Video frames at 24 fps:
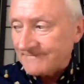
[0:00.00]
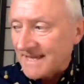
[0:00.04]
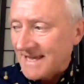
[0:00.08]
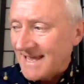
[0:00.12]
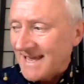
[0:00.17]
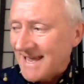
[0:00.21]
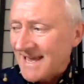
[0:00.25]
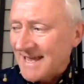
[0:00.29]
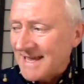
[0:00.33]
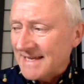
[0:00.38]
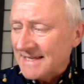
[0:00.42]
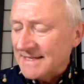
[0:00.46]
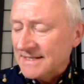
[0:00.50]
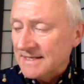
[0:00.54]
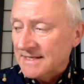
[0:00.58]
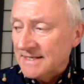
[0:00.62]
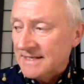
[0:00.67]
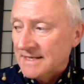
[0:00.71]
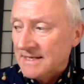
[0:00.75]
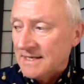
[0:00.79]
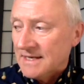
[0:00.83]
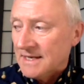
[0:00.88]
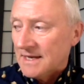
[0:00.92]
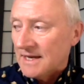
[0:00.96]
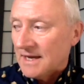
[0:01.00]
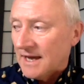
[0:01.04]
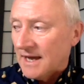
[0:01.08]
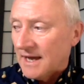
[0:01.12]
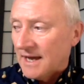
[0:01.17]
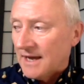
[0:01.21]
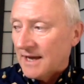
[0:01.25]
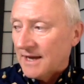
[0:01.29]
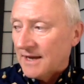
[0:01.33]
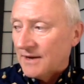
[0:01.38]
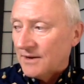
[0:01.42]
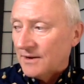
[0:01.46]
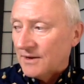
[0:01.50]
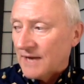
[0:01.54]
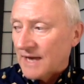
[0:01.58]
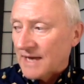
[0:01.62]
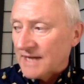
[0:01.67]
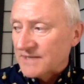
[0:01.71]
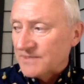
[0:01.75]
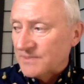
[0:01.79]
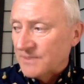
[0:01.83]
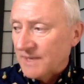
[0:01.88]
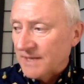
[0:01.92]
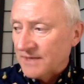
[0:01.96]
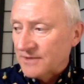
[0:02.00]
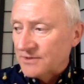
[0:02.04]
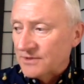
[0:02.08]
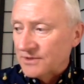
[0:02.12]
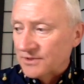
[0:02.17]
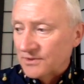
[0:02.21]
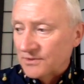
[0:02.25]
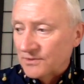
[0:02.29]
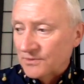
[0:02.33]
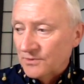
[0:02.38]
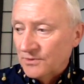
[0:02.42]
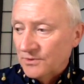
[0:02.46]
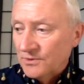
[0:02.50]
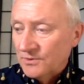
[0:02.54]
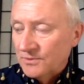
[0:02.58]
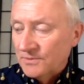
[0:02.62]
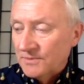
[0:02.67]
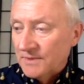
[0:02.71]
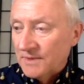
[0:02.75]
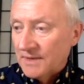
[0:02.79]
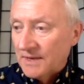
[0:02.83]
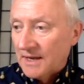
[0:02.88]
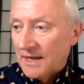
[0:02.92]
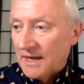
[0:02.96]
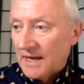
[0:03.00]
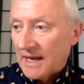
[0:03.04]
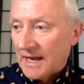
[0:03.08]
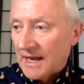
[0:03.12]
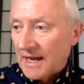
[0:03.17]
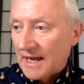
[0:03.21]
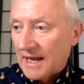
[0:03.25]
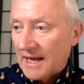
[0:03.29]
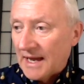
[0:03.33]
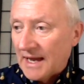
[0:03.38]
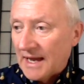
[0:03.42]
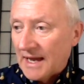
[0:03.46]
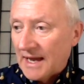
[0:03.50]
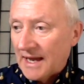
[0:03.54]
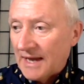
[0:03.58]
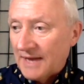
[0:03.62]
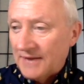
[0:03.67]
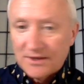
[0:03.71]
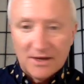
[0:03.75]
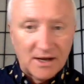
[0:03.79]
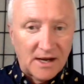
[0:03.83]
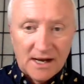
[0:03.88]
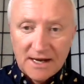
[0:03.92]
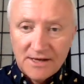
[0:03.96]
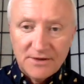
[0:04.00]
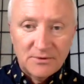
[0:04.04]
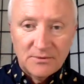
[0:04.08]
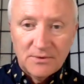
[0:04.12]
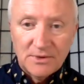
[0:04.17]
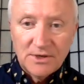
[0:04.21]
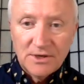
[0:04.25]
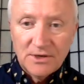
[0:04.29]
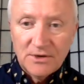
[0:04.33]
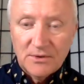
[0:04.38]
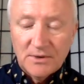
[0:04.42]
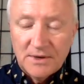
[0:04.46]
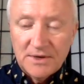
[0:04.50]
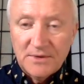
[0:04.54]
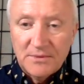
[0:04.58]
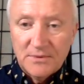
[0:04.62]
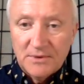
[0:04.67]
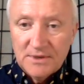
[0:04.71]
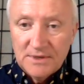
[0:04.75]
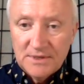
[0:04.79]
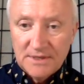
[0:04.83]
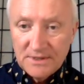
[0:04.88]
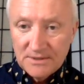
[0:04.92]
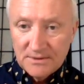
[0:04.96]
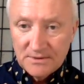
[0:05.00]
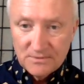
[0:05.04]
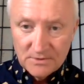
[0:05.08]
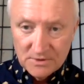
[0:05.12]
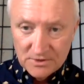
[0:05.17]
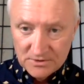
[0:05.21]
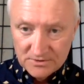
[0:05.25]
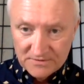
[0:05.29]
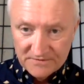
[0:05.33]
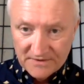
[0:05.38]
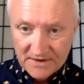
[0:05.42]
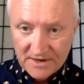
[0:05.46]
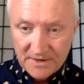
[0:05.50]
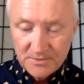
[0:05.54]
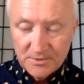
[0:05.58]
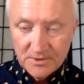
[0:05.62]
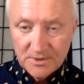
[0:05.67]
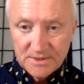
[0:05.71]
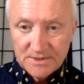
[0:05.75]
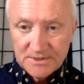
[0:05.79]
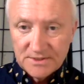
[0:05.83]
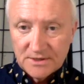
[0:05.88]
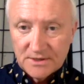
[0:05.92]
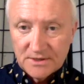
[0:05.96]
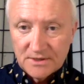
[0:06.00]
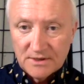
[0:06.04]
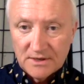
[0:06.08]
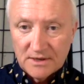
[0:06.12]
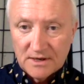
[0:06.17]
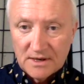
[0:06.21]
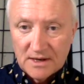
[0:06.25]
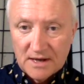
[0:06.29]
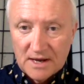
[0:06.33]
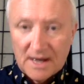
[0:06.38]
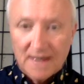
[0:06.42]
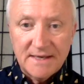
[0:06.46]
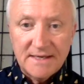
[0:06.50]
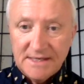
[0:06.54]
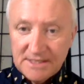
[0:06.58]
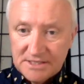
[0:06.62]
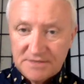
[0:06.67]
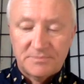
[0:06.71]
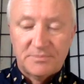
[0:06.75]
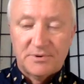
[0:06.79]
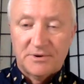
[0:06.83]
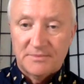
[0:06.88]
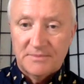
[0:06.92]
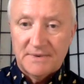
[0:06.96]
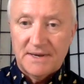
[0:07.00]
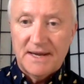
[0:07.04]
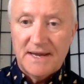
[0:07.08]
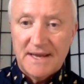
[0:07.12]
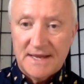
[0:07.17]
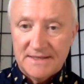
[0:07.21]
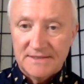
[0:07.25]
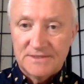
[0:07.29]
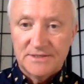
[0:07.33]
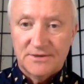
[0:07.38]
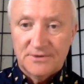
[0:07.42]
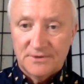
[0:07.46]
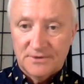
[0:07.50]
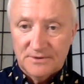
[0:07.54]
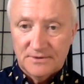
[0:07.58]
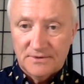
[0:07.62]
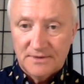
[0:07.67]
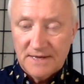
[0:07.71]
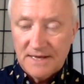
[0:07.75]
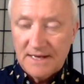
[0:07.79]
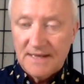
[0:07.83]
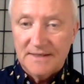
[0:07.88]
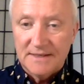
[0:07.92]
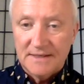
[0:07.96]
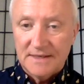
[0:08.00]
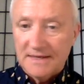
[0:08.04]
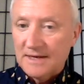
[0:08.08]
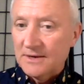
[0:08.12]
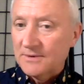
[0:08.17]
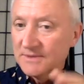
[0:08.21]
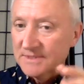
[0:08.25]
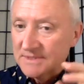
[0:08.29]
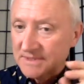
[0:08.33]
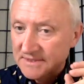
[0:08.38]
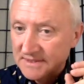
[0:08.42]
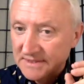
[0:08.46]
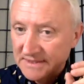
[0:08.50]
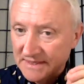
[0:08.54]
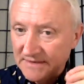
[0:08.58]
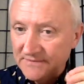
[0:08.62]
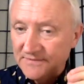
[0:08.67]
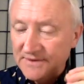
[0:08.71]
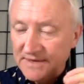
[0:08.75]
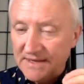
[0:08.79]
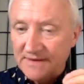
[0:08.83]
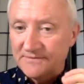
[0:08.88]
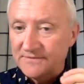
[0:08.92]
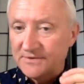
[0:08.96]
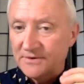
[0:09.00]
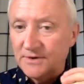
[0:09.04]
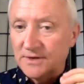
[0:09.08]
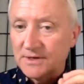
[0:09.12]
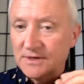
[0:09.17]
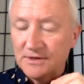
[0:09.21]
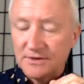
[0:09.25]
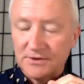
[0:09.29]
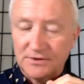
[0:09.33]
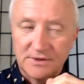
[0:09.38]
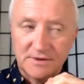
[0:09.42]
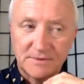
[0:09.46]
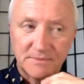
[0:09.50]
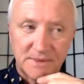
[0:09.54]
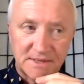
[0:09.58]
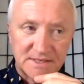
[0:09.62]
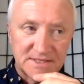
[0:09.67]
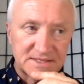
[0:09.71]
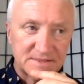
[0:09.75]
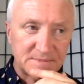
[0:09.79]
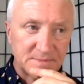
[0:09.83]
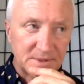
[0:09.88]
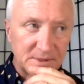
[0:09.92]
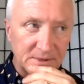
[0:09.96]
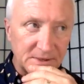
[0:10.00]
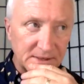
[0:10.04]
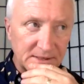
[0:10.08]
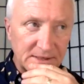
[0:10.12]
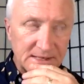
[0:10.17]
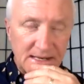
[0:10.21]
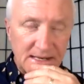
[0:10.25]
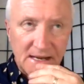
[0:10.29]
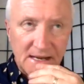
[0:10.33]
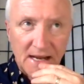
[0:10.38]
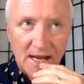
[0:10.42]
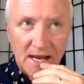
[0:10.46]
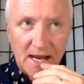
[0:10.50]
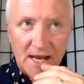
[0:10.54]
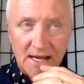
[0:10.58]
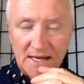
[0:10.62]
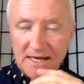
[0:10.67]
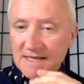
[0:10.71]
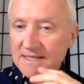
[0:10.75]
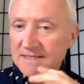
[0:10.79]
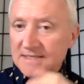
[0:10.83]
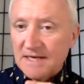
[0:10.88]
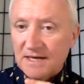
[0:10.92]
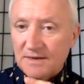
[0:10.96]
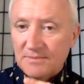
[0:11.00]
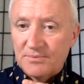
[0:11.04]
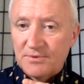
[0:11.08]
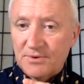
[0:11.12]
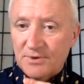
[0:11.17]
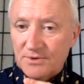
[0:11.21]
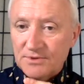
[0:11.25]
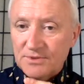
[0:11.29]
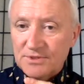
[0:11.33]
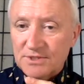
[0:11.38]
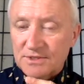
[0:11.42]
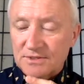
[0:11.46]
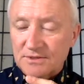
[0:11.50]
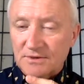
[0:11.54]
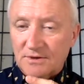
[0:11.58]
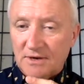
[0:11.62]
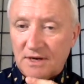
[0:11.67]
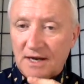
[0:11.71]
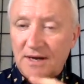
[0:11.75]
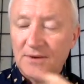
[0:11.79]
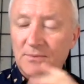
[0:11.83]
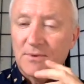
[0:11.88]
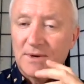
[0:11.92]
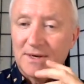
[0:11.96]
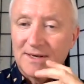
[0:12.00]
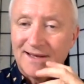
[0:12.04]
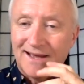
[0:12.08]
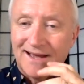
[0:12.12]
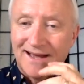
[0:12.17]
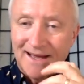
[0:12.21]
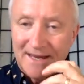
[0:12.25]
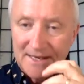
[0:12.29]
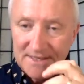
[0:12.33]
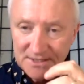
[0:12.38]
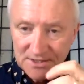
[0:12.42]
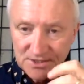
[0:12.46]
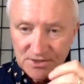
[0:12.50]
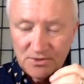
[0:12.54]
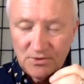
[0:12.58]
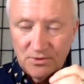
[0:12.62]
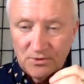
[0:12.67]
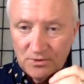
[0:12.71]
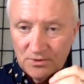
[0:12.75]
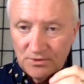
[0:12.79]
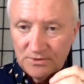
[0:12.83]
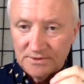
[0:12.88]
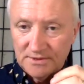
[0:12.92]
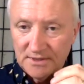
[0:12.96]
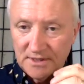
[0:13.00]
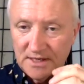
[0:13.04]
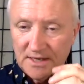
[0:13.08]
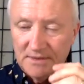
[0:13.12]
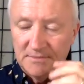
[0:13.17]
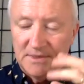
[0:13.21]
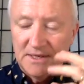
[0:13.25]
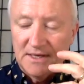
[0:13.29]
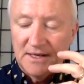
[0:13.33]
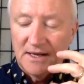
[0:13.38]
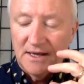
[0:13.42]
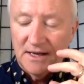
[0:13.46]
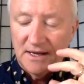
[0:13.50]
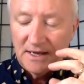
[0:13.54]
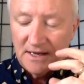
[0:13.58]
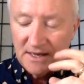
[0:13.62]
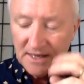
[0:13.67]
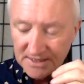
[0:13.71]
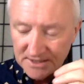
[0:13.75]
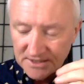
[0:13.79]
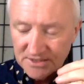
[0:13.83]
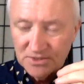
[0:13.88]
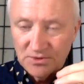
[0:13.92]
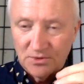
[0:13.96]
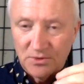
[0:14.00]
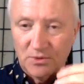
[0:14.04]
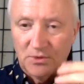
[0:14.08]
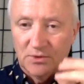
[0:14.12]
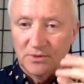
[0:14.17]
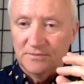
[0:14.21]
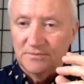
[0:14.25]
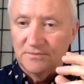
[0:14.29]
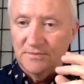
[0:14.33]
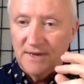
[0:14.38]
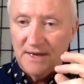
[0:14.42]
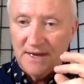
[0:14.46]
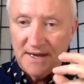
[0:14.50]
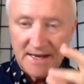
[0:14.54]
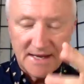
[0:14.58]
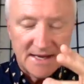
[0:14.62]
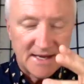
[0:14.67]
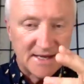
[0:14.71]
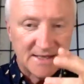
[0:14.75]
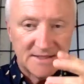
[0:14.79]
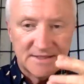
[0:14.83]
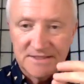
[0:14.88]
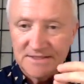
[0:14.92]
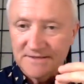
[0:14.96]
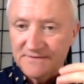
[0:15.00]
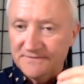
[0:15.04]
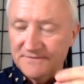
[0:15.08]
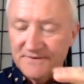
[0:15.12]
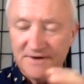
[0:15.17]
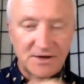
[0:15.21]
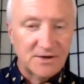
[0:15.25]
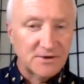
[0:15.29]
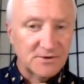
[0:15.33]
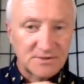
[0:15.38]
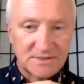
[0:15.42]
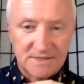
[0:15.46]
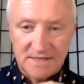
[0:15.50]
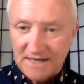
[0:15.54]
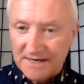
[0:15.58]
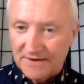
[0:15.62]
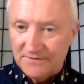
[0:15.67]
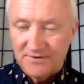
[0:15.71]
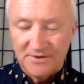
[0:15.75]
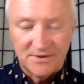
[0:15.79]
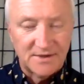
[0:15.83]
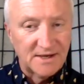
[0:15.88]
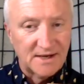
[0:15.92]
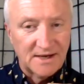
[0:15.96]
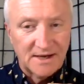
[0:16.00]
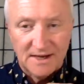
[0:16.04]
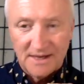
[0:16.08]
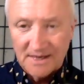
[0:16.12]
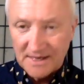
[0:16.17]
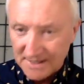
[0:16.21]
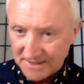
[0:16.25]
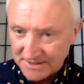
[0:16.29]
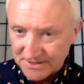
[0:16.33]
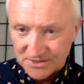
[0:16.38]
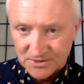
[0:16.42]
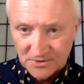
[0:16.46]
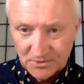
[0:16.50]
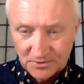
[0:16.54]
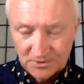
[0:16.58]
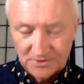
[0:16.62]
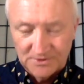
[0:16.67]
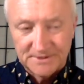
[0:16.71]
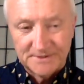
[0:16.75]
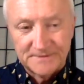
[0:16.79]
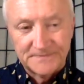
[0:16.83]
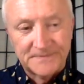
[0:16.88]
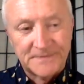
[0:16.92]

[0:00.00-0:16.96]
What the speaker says: And as we entered the room, I thought, I don't want to go anywhere near where her fibroids are. I need to put my hands on her head, and I was given that very clearly by spirit. And as I approached her, I went ice cold. I mean, ice cold. Hands, fingers, everything, ice cold.